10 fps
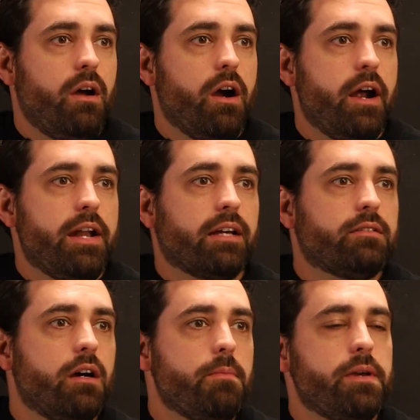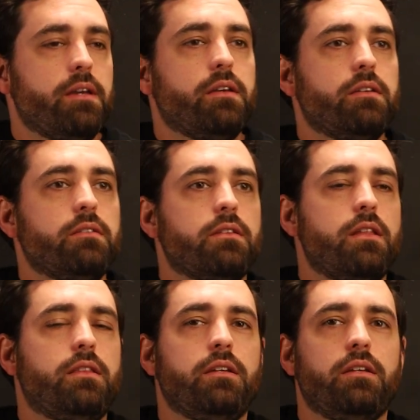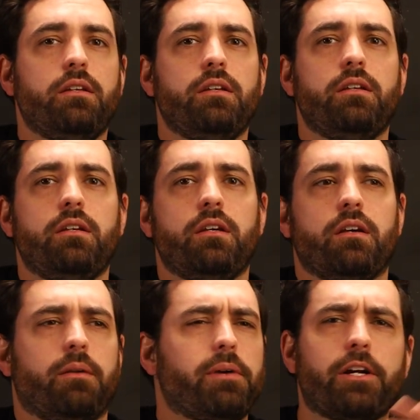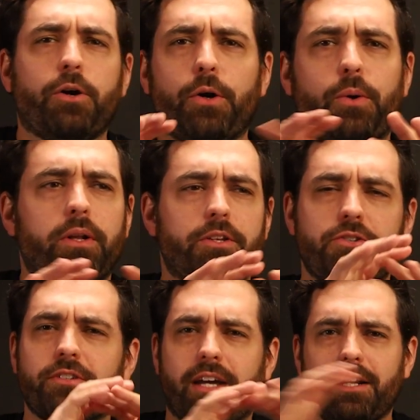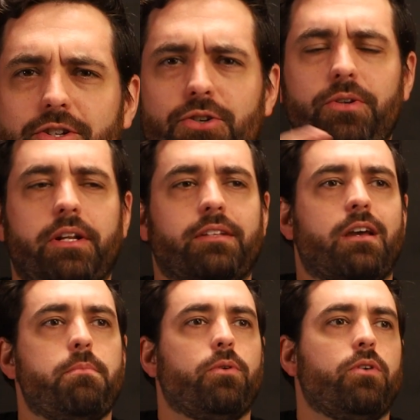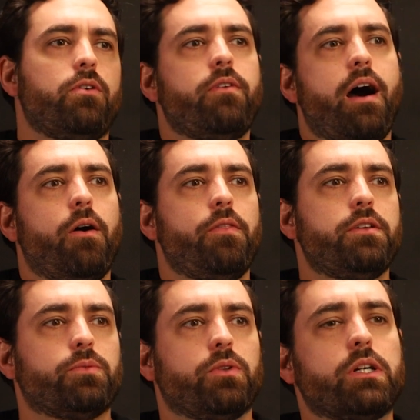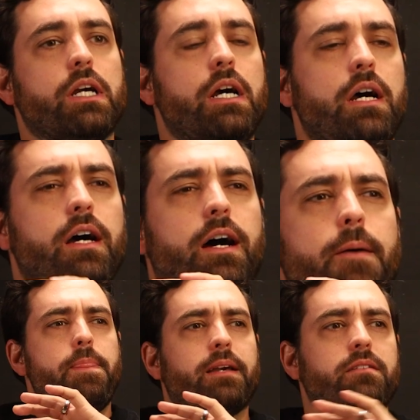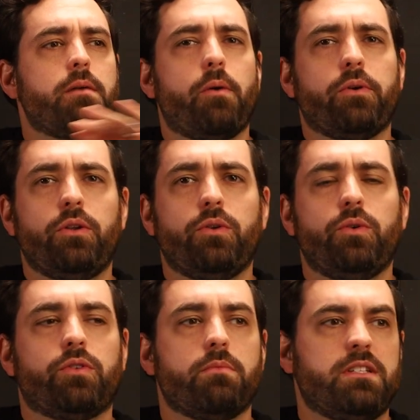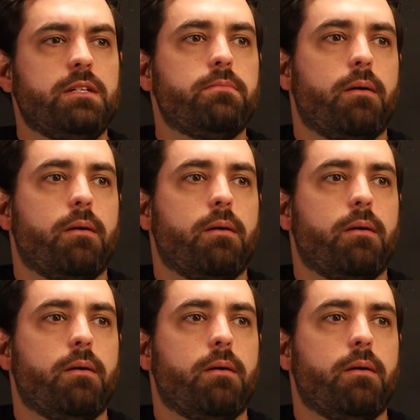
All right, next up is the, and I'm kind of going quickly just to kind of show you an example of how this would look. Uh, next up, I want to do some team